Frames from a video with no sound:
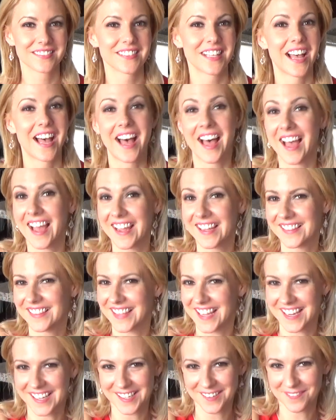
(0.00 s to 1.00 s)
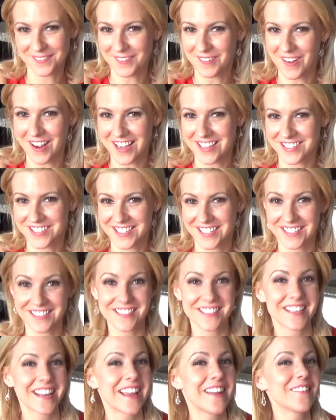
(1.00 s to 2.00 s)
Hi, and thank you for watching.
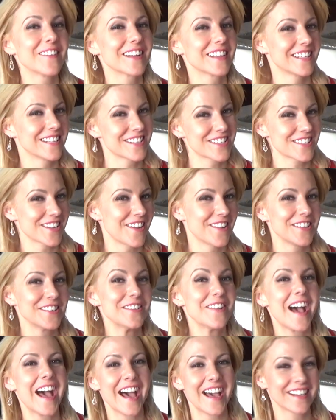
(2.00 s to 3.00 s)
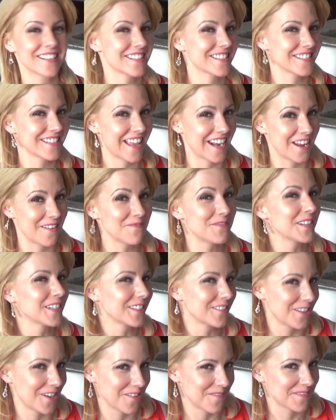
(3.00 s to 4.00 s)
Today we're going to show you how to set up your
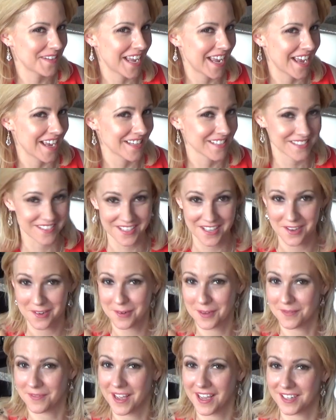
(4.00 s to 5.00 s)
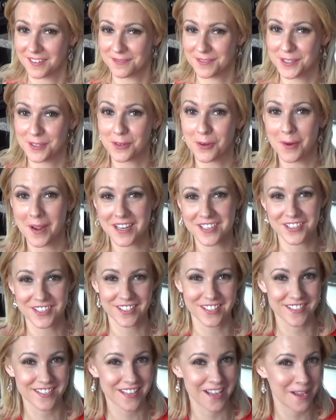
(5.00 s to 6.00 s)
Chromecast. We've had a few
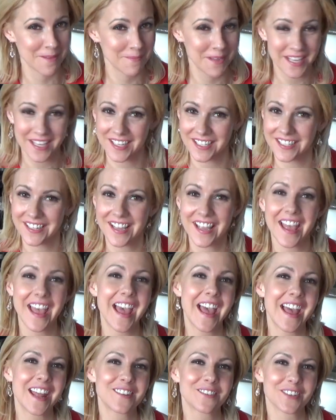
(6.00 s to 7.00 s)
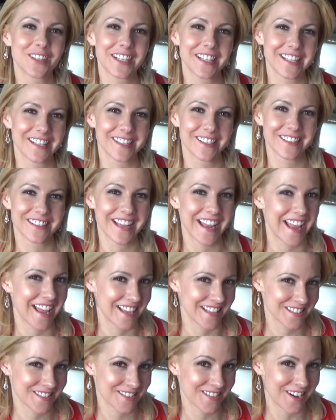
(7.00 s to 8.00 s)
questions come in, and we're here to
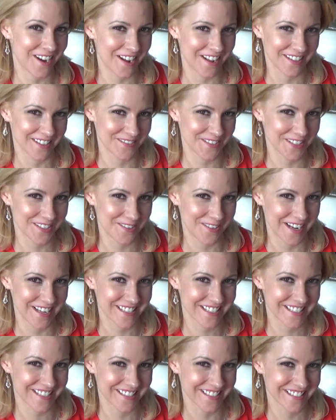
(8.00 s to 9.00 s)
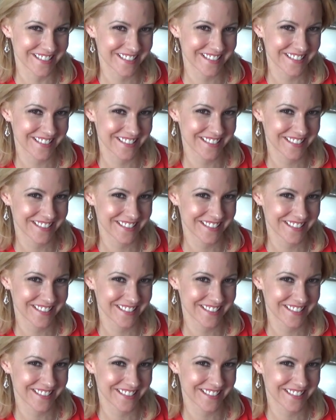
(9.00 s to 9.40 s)
answer all of your questions.